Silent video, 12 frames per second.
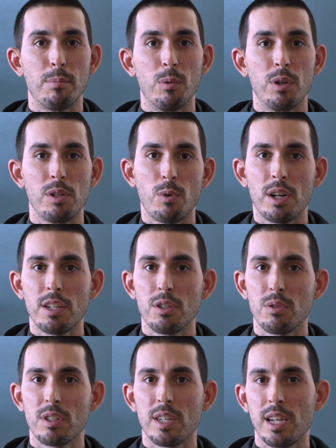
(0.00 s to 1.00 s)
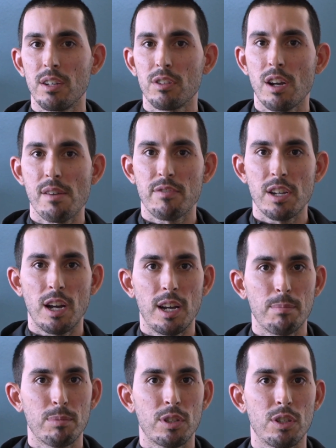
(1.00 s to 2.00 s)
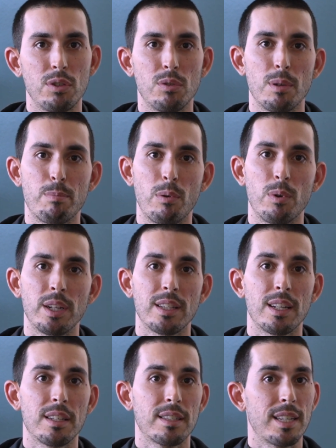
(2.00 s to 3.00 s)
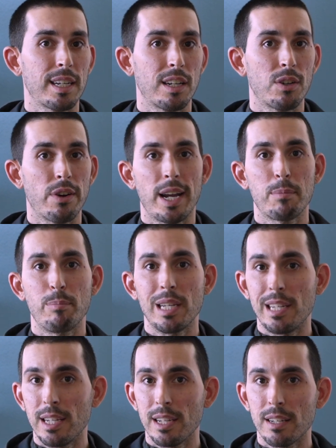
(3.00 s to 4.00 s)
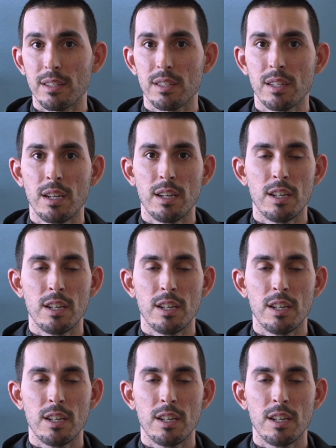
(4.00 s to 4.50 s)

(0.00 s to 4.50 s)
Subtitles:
But what you want to do is take your coffee up to the point that the second crack begins.